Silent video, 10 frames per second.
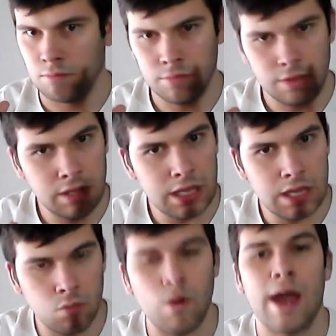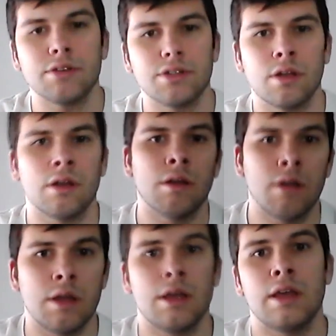The router
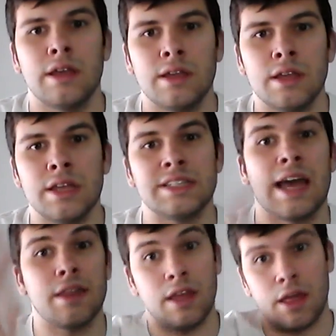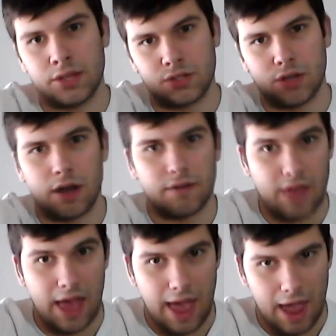is at the other side of the
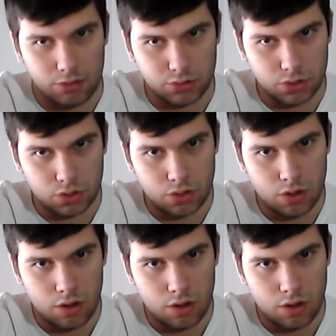house.